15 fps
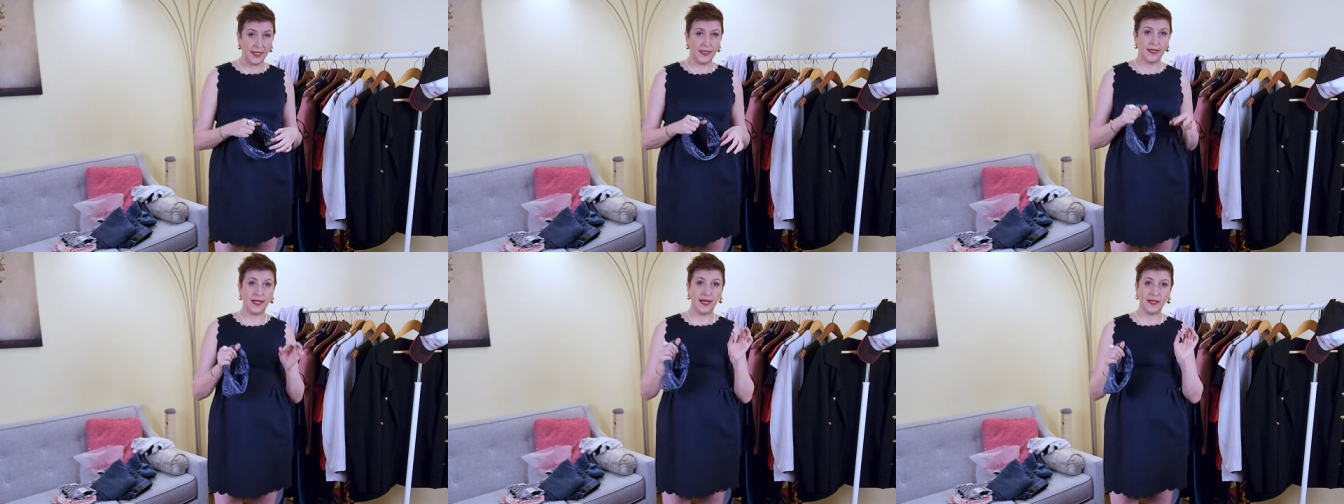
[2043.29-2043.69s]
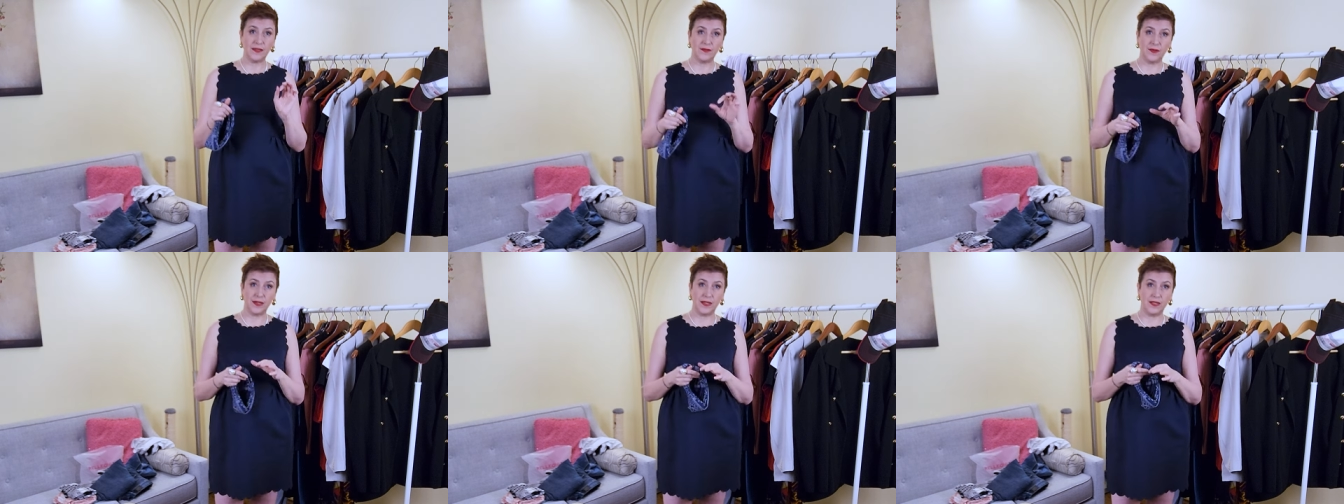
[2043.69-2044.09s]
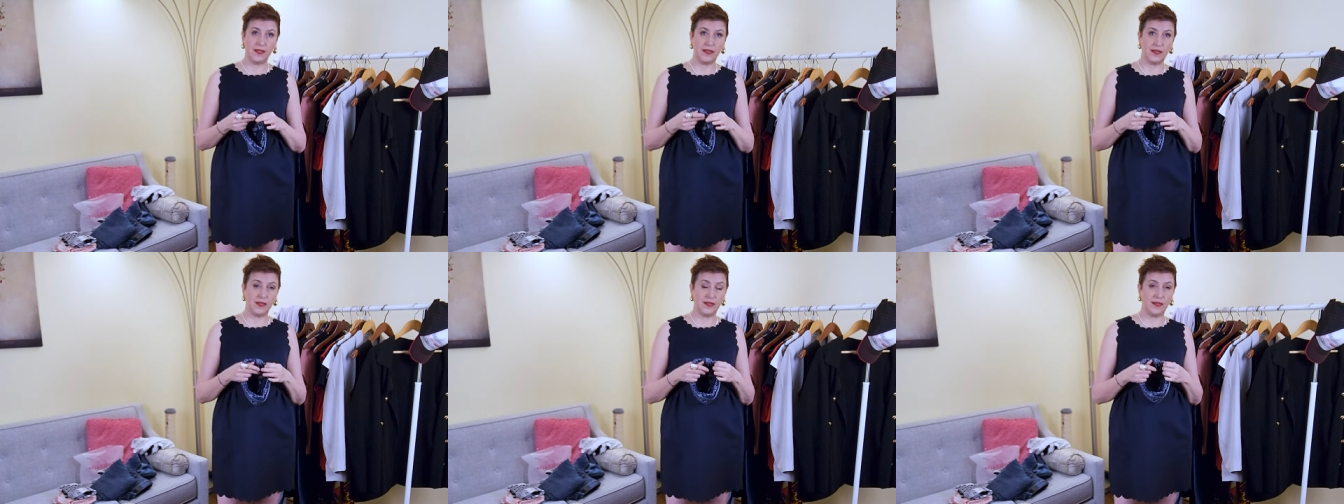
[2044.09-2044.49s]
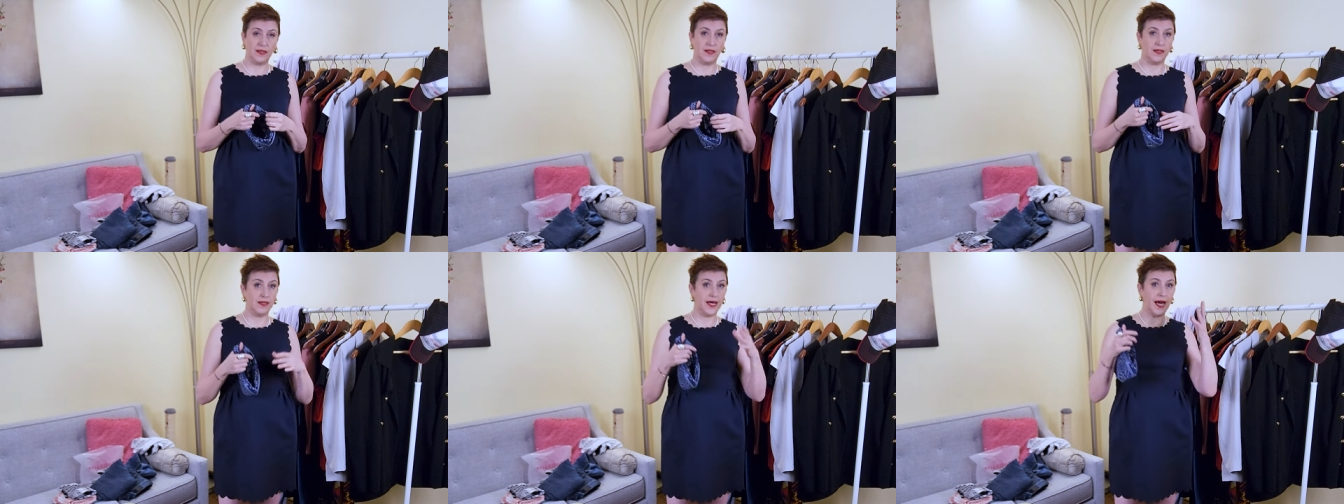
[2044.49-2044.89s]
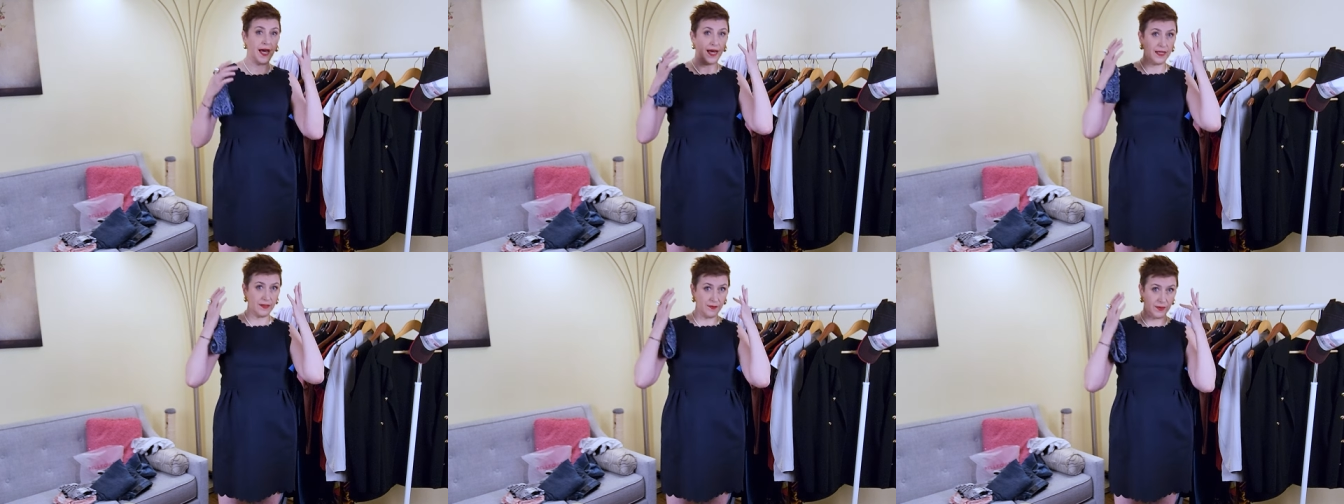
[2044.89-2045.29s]
That way, uh,
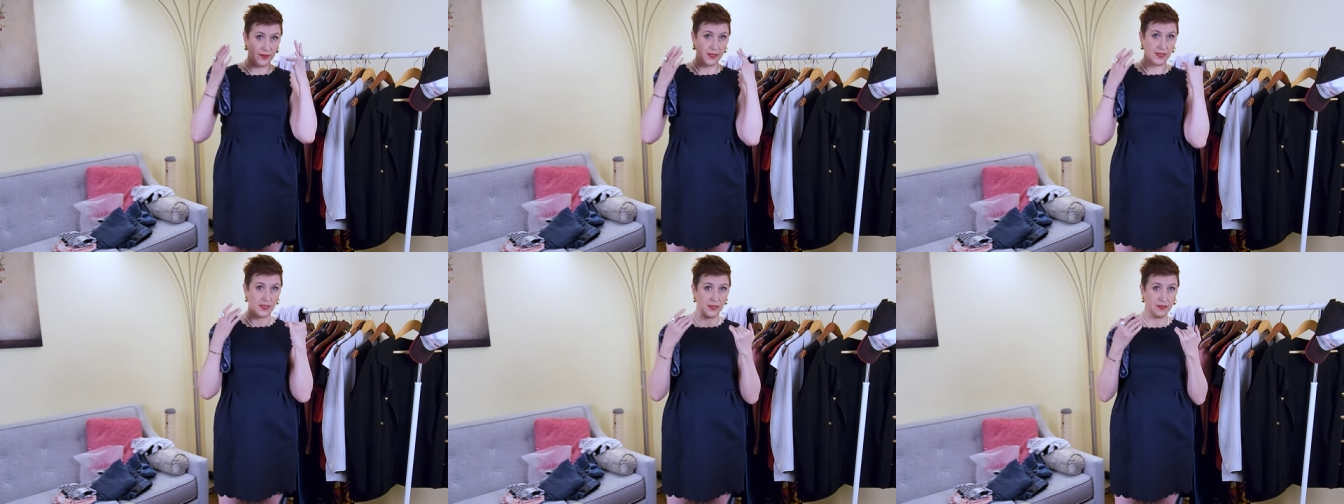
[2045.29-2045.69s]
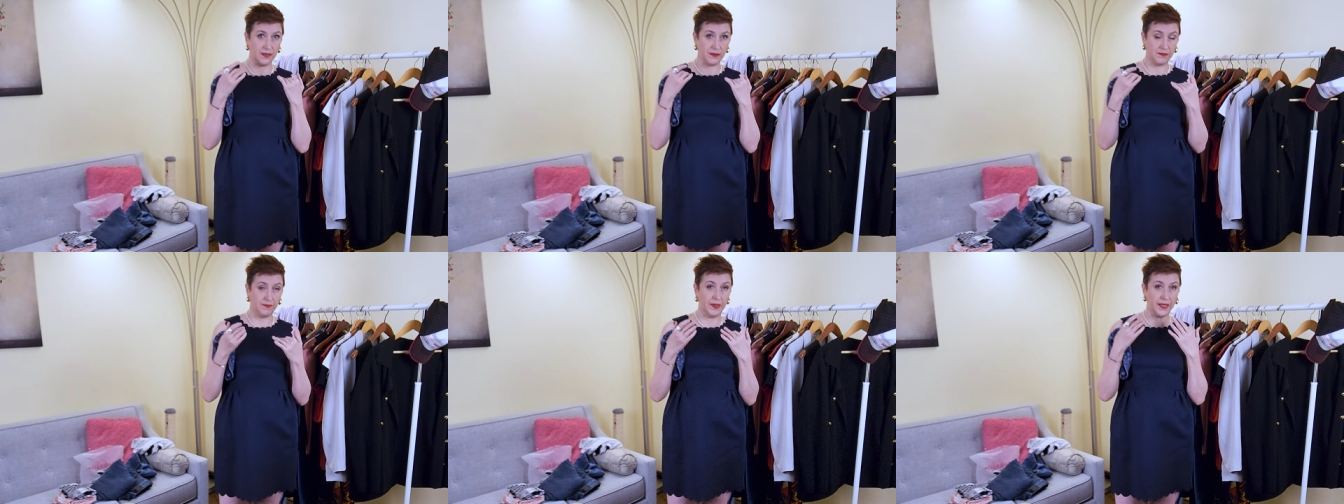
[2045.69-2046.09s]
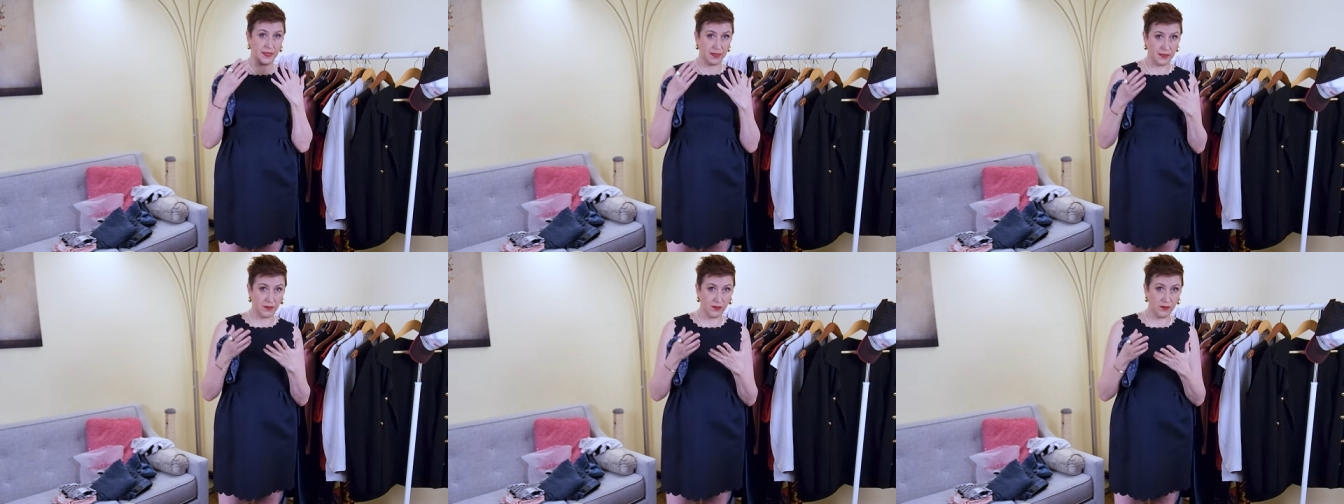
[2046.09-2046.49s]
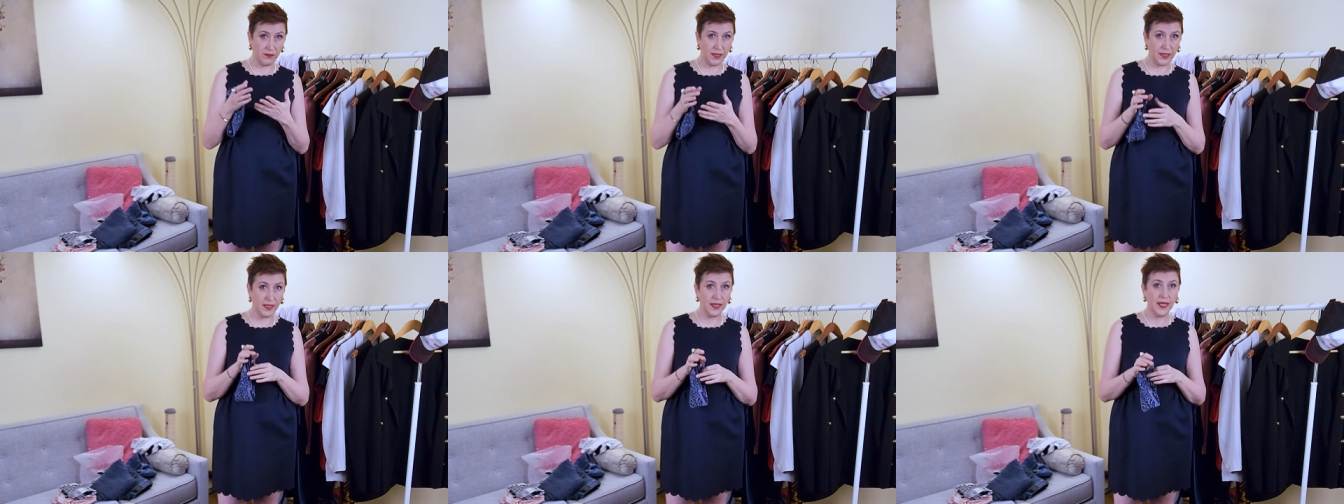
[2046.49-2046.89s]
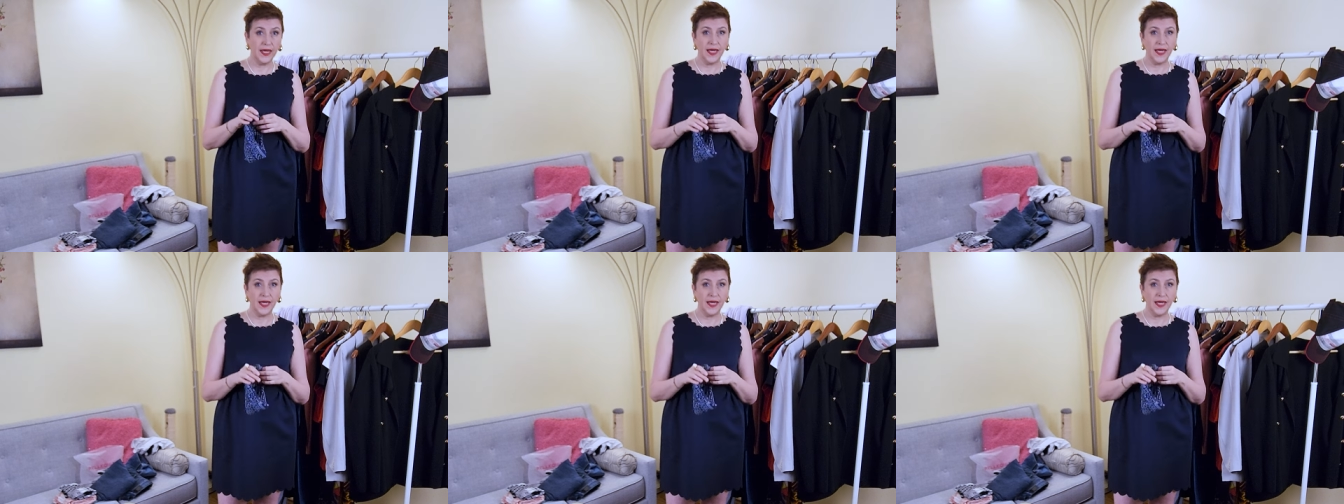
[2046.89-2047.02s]
hat will sit better on me